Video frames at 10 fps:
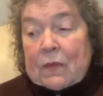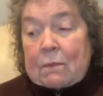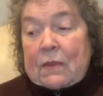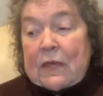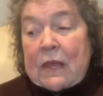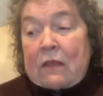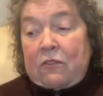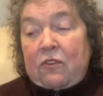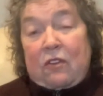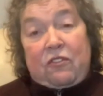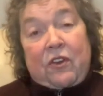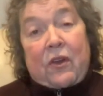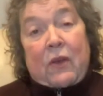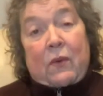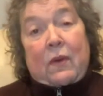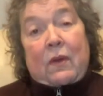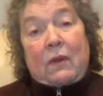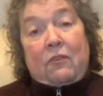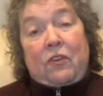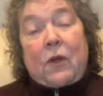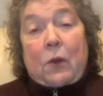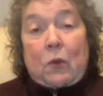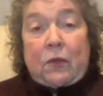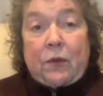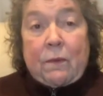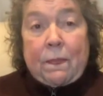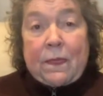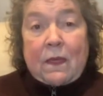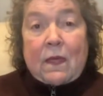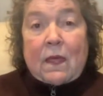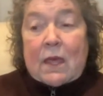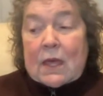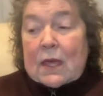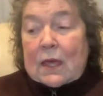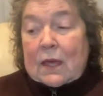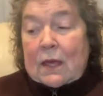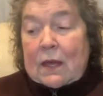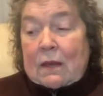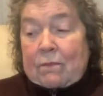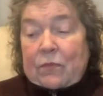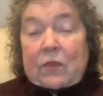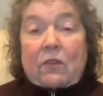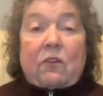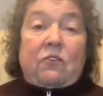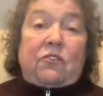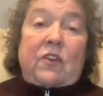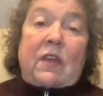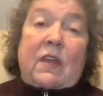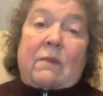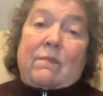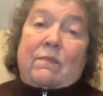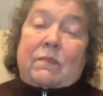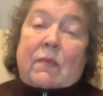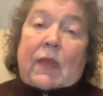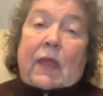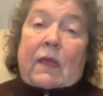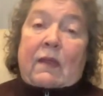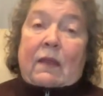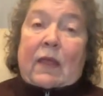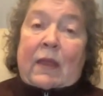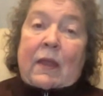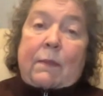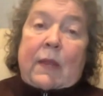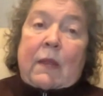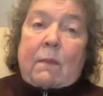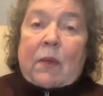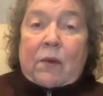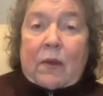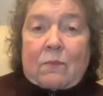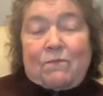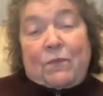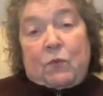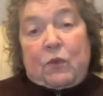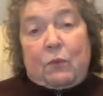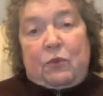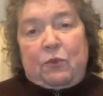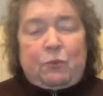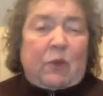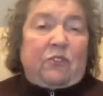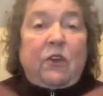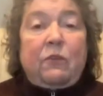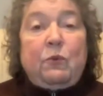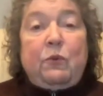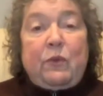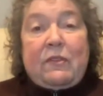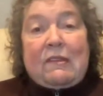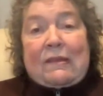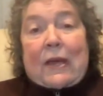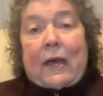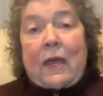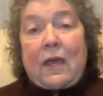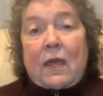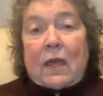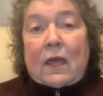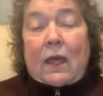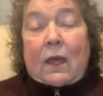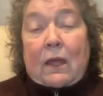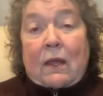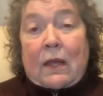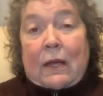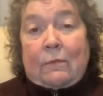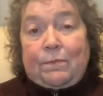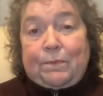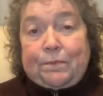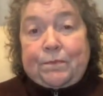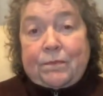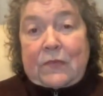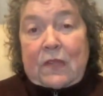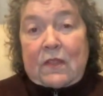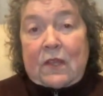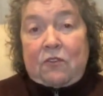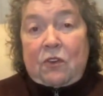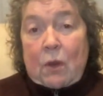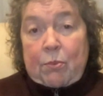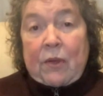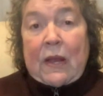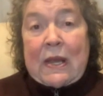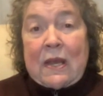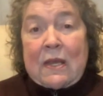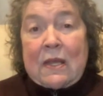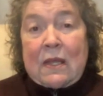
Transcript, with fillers: But then as, as Charity, she got older and she had ended up getting married with, which was, well, she got, was with this guy and um, the, she got pregnant